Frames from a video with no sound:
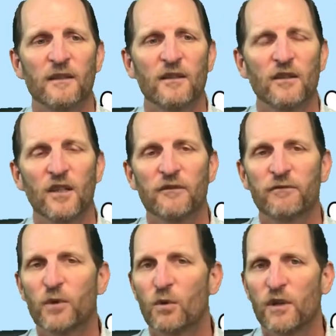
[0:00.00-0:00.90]
Look
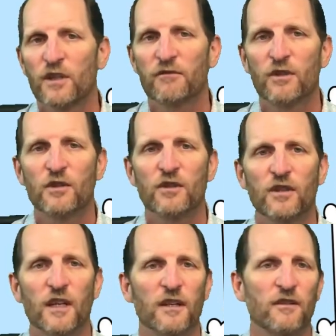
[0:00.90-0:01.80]
forward in the future
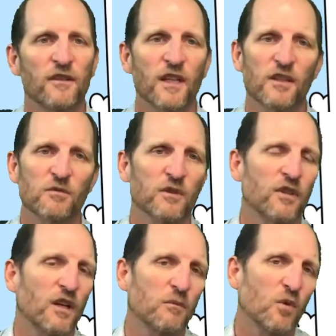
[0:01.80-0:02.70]
to other things. We'll
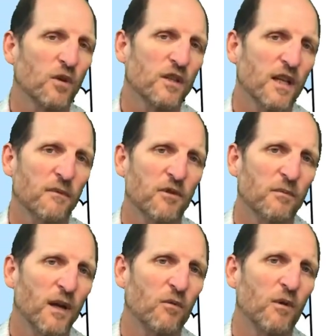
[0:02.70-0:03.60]
talk more in depth
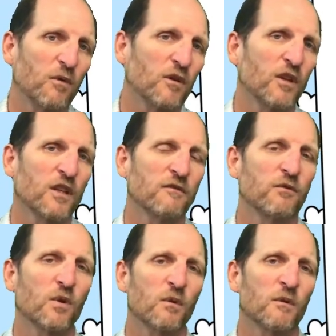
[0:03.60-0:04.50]
about what we're looking
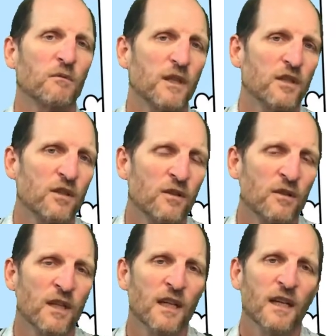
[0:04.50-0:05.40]
for when we
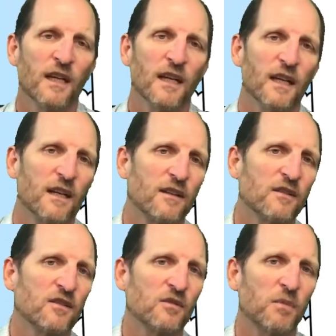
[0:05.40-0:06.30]
do these
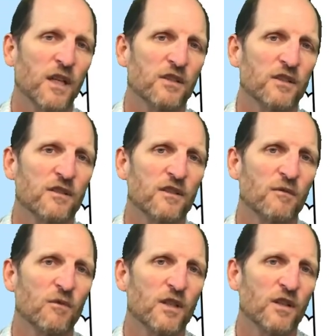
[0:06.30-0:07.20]
inspections,
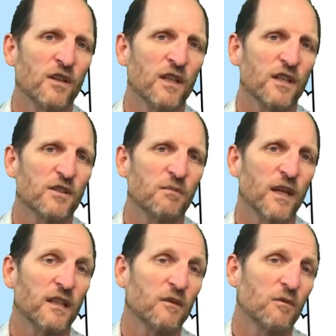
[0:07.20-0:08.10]
and what you can
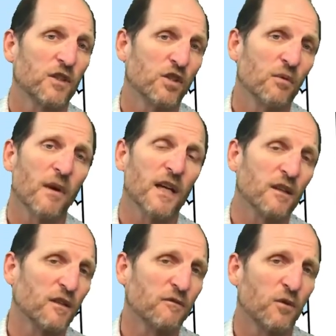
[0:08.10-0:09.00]
expect and what you might
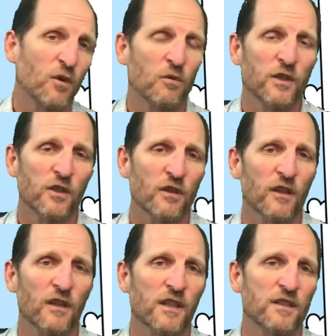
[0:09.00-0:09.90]
look for when you're on
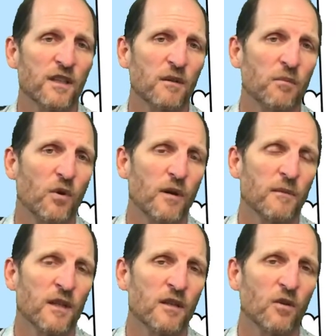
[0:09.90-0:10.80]
a listing
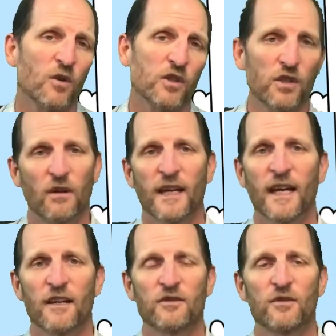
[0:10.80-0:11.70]
appointment or showing a
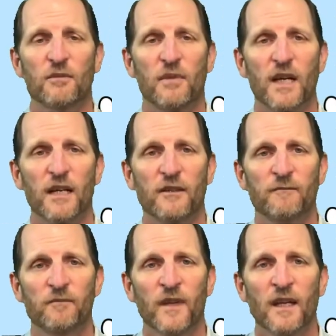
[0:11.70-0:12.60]
house to a buyer.
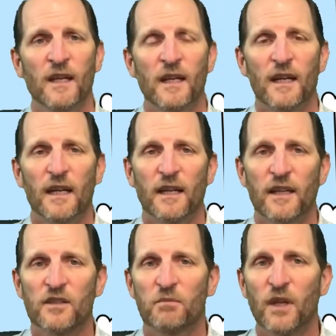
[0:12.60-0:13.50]

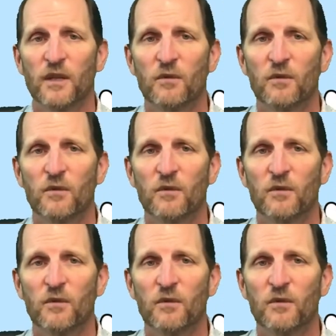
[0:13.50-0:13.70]
That's Blake